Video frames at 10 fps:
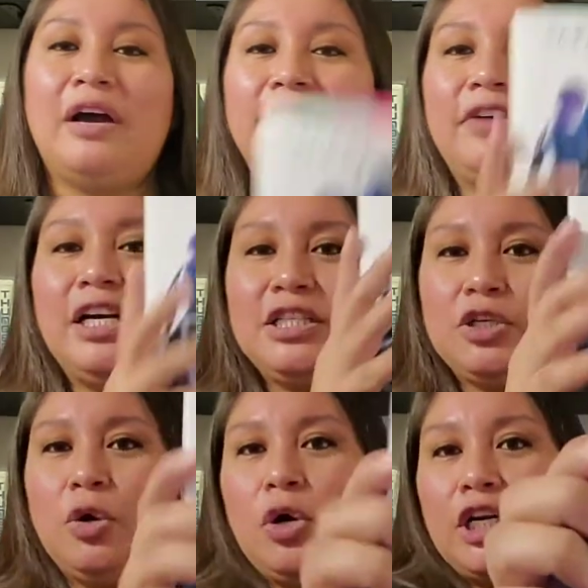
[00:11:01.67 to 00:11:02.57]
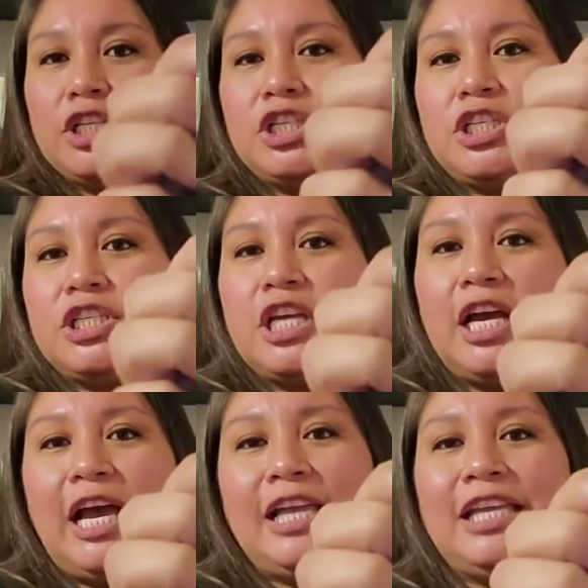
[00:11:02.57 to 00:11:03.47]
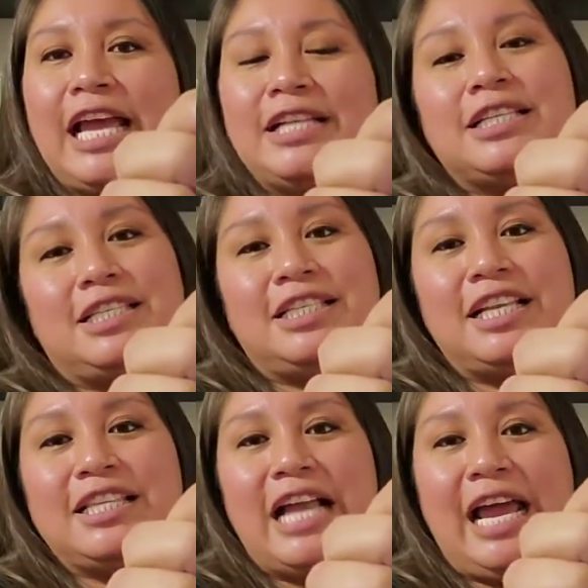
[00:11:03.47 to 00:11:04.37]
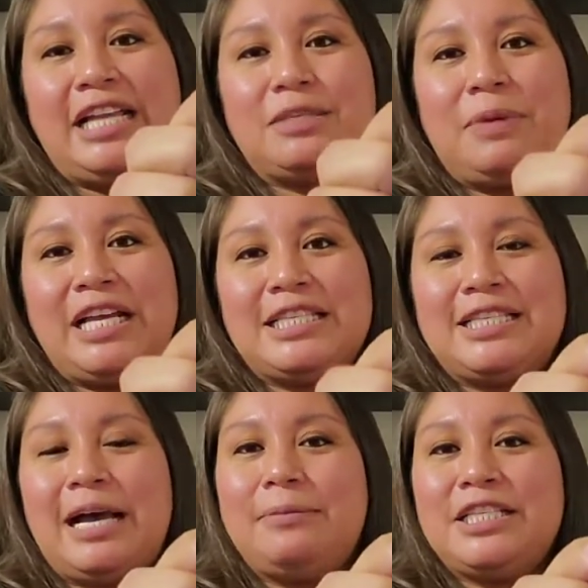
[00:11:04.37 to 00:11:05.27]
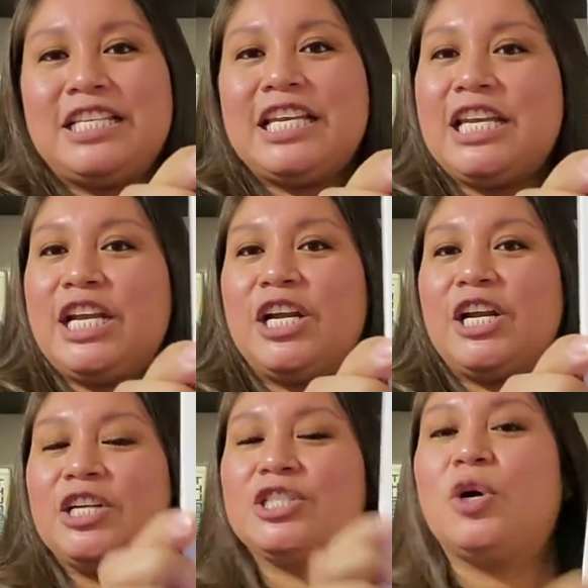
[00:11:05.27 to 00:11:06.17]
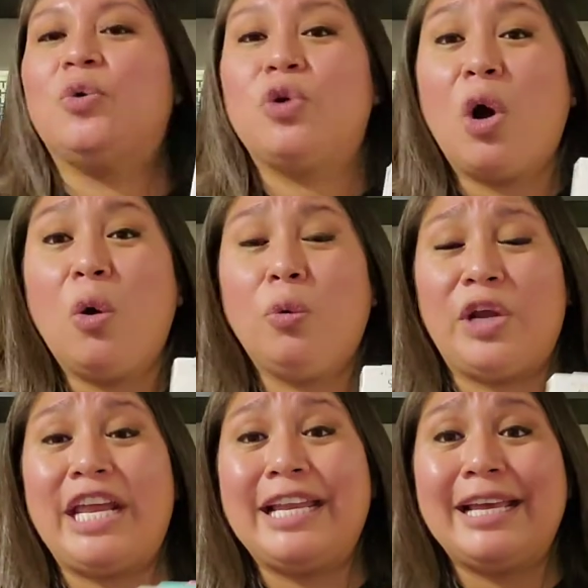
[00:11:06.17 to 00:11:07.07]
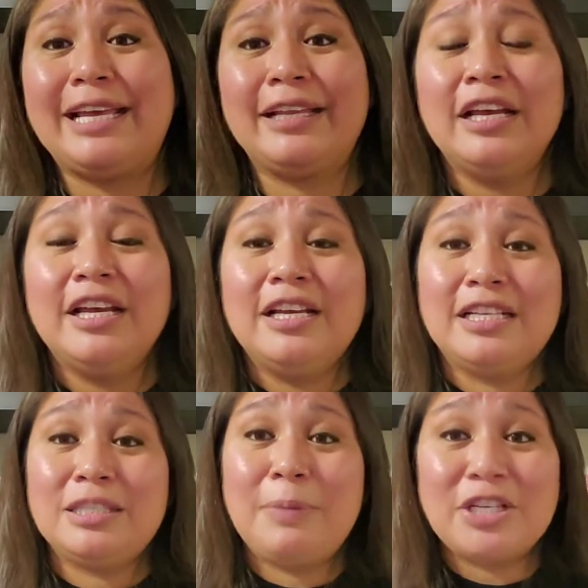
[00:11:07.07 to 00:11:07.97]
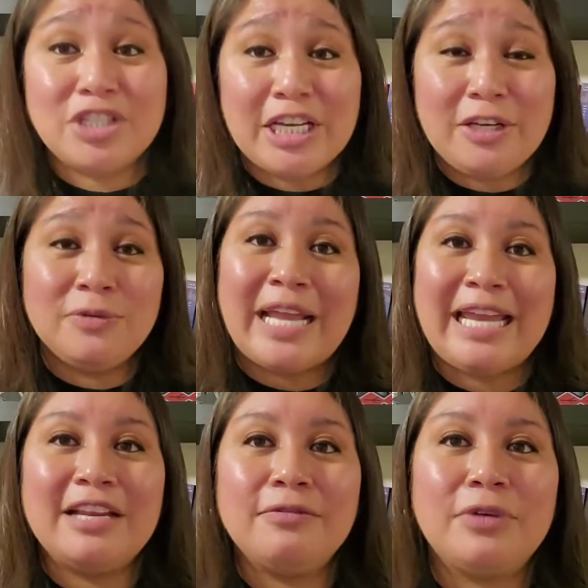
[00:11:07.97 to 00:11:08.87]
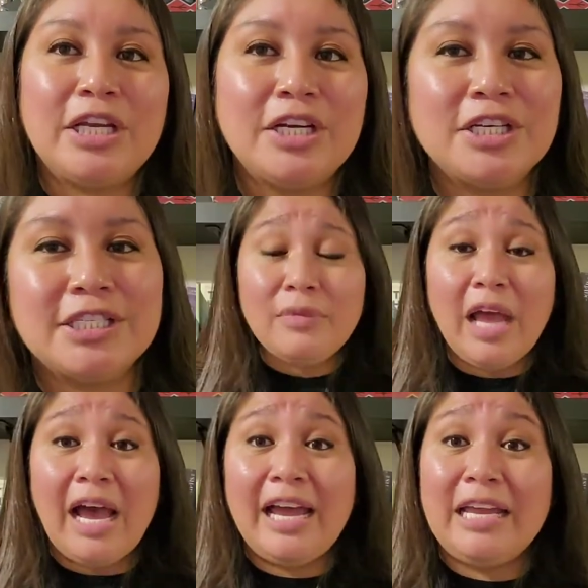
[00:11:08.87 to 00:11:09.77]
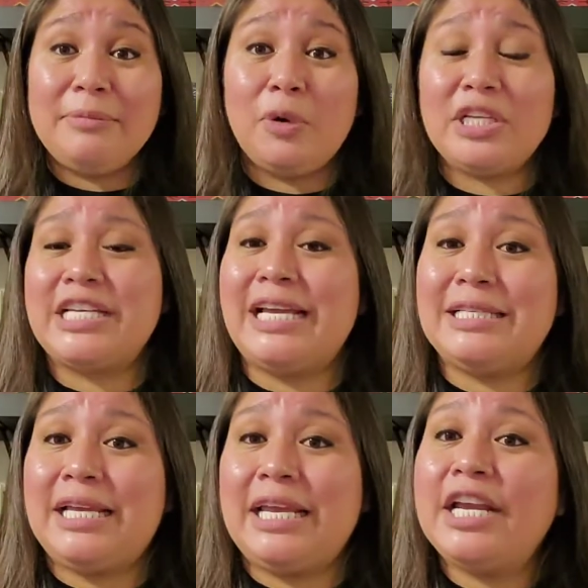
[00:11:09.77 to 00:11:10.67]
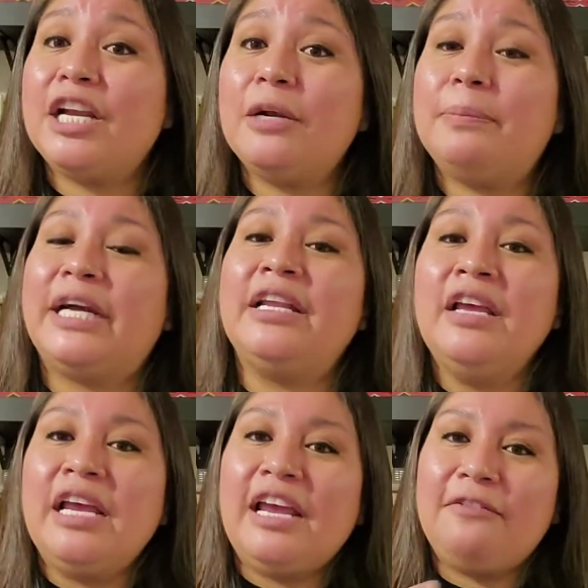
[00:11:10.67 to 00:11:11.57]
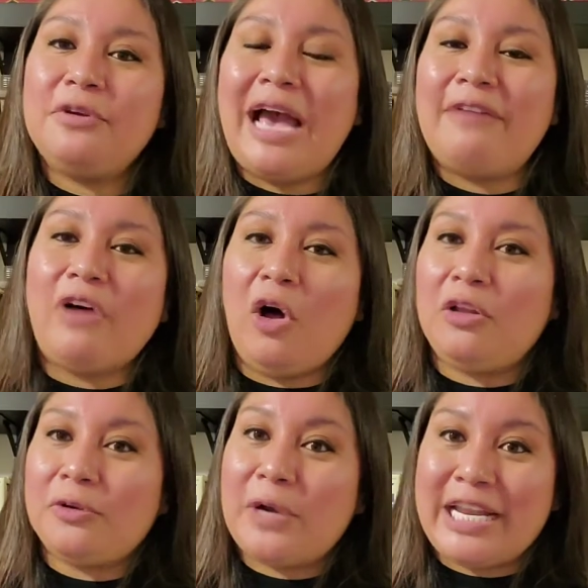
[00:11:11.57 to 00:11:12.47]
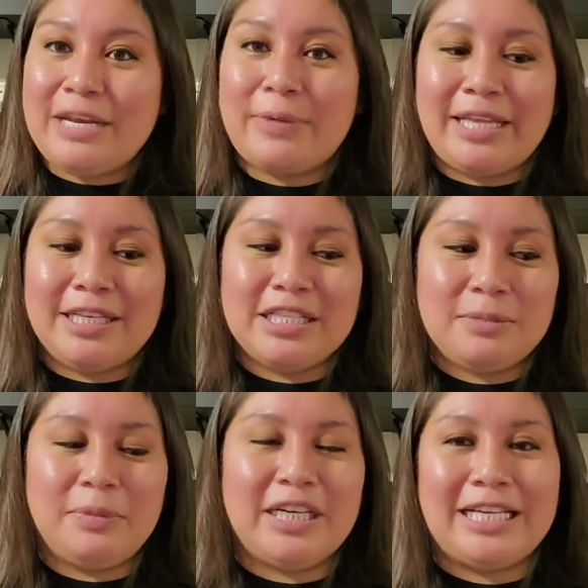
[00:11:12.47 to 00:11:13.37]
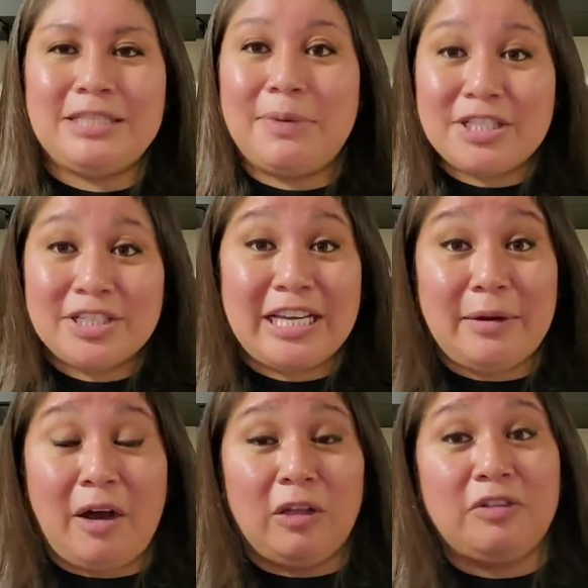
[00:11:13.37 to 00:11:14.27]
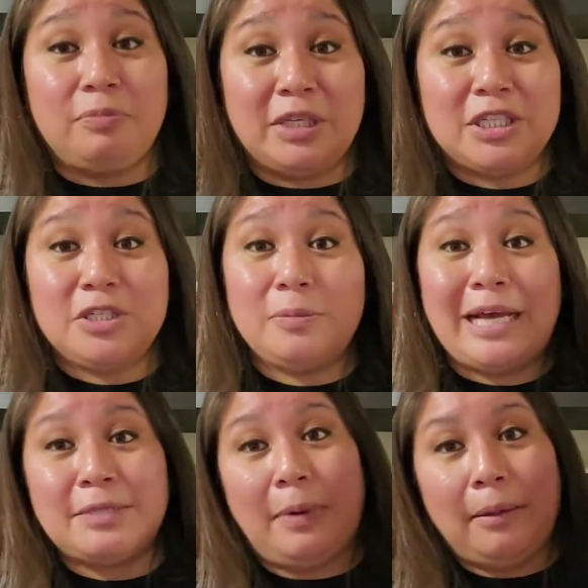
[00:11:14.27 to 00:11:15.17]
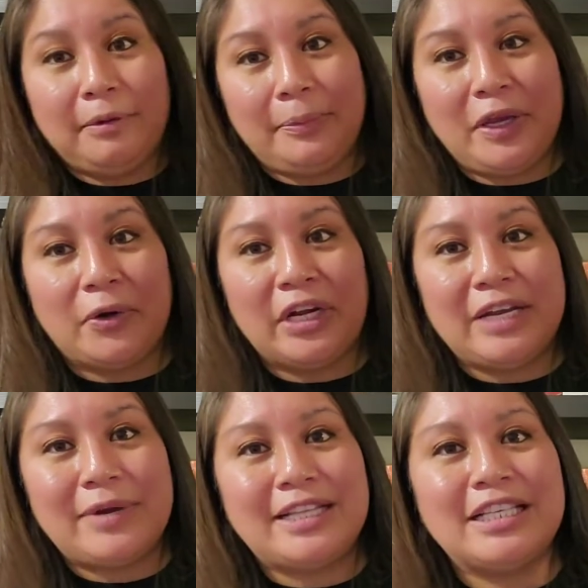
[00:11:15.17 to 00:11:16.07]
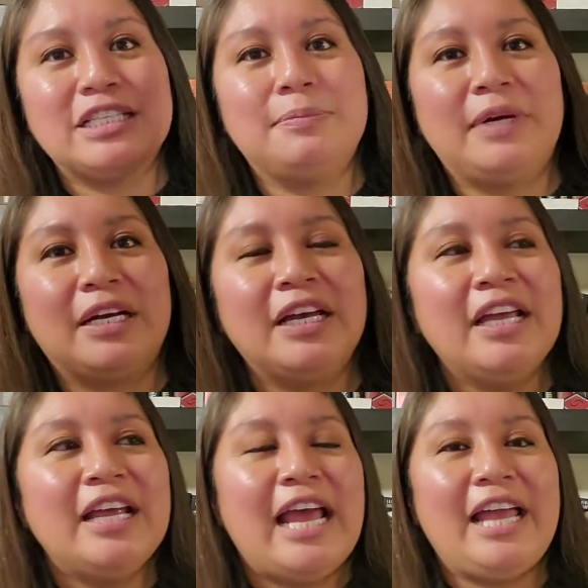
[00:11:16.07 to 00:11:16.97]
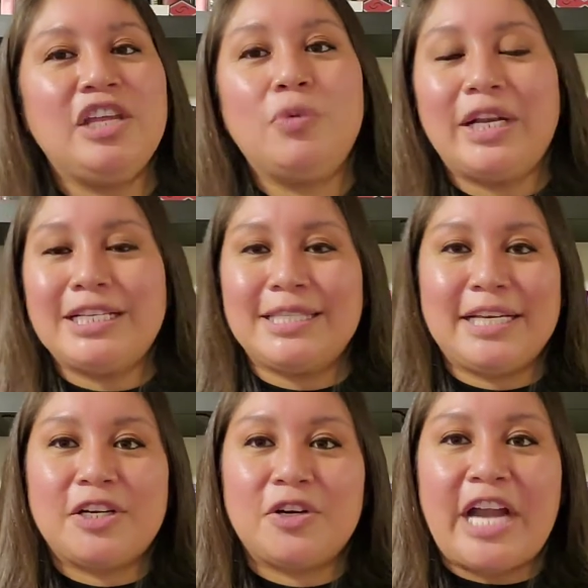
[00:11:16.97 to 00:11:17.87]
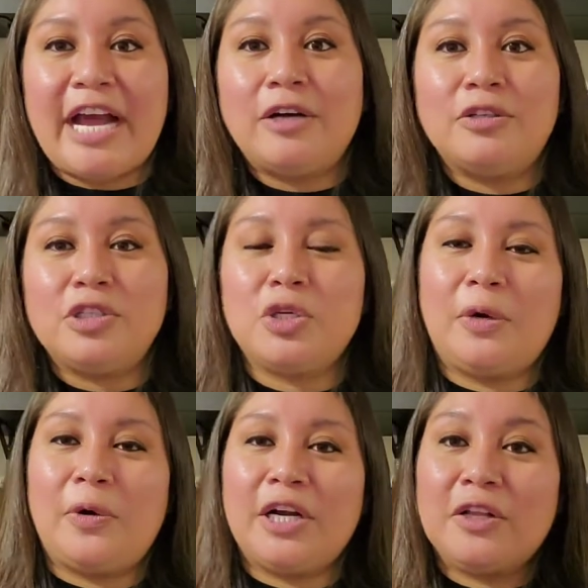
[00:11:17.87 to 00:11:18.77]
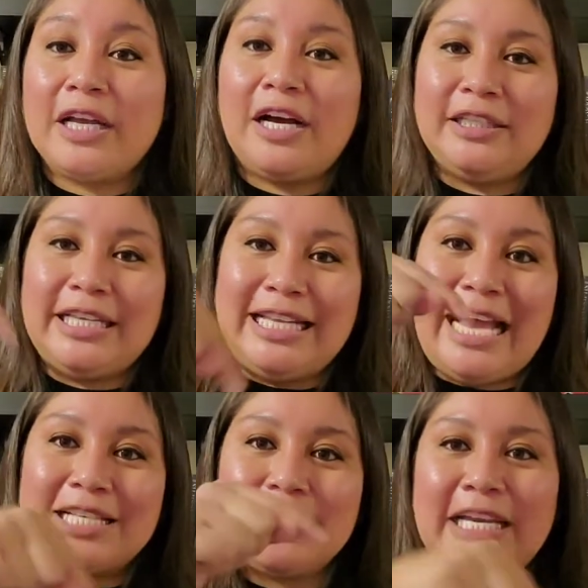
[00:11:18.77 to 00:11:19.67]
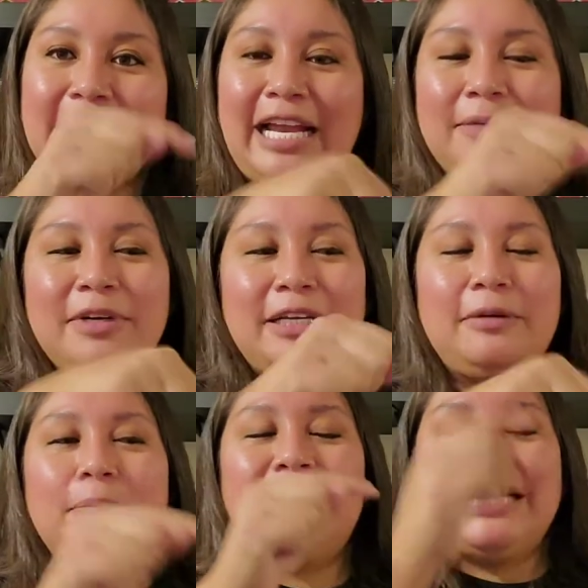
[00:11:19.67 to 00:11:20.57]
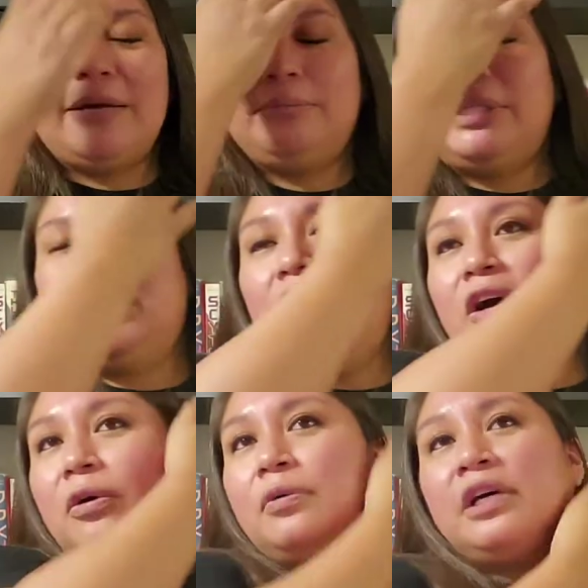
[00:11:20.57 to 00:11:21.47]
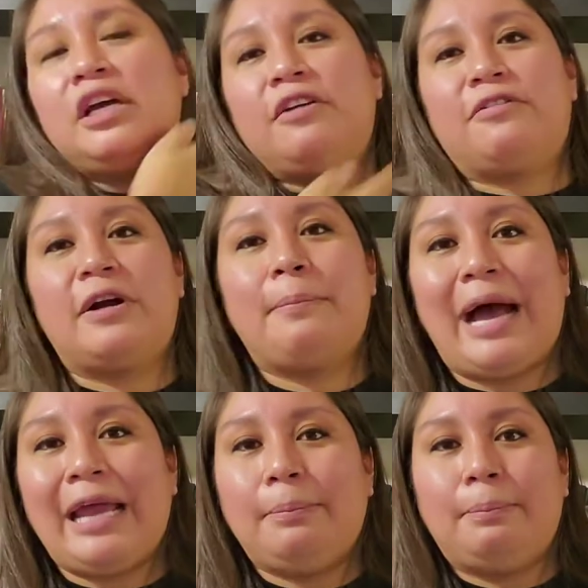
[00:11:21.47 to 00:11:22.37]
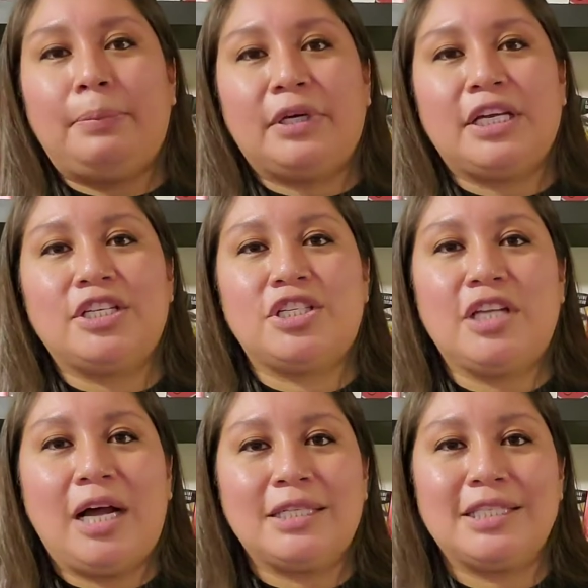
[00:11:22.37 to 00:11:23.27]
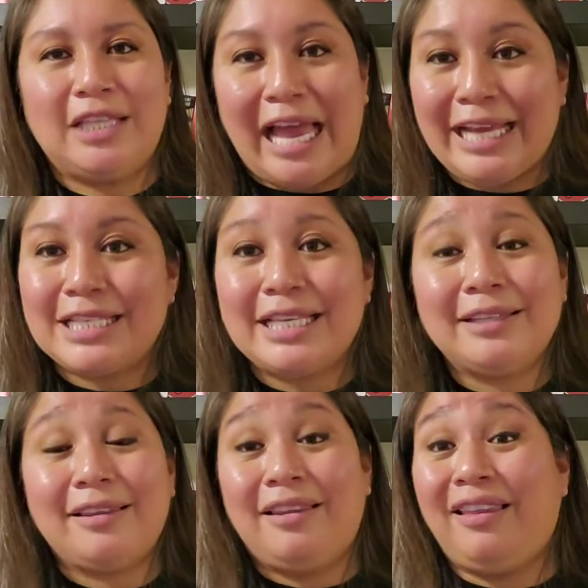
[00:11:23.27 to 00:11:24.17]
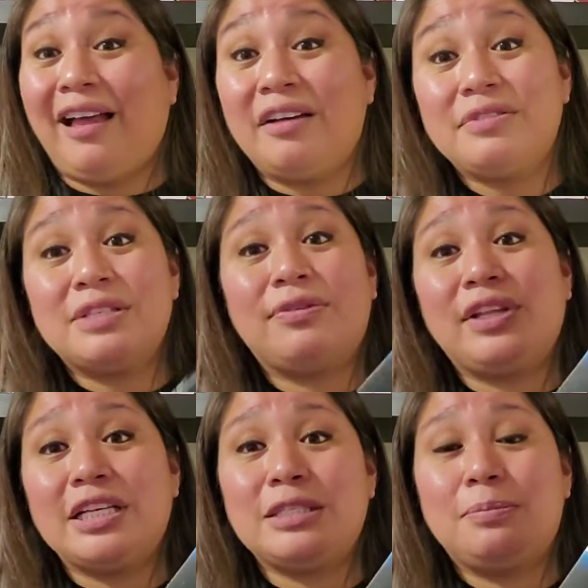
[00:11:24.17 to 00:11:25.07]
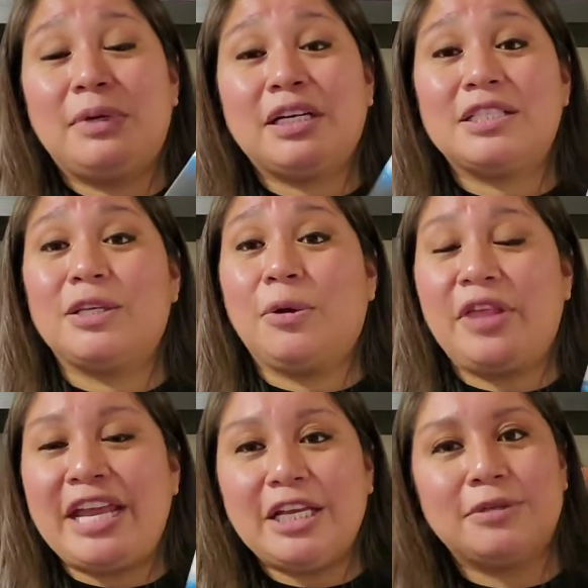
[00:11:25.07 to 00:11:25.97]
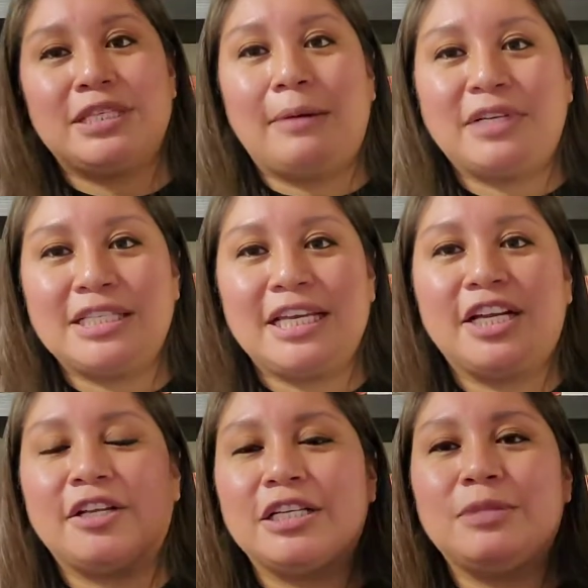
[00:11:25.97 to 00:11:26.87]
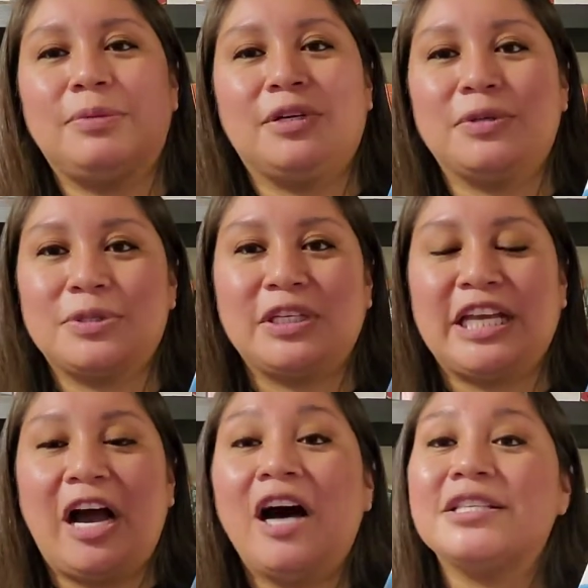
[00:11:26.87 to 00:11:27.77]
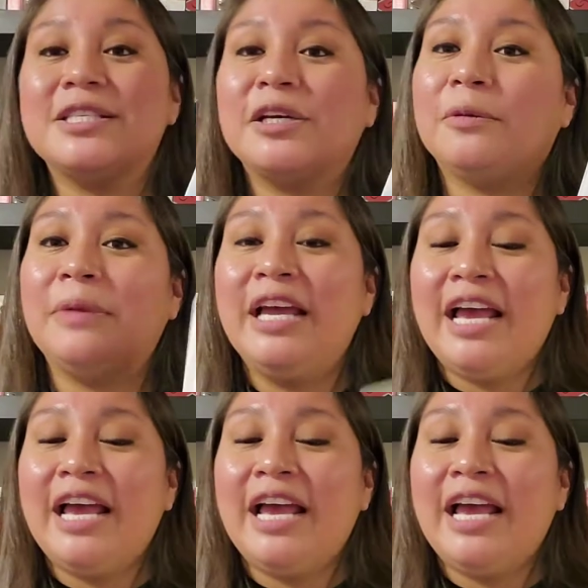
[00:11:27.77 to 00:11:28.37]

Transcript: of A Torch Against the Night by Sabaa Tahir. So go read it, especially you native readers. I'm going to end it here, but if you have already read this book, especially all of BookTube has probably already read this book, and you want to stick around or click on the next link that I'm going to put down below for my bookish thoughts, likes, and loves for this book. So thank you, Sabaa Tahir. This book was really awesome,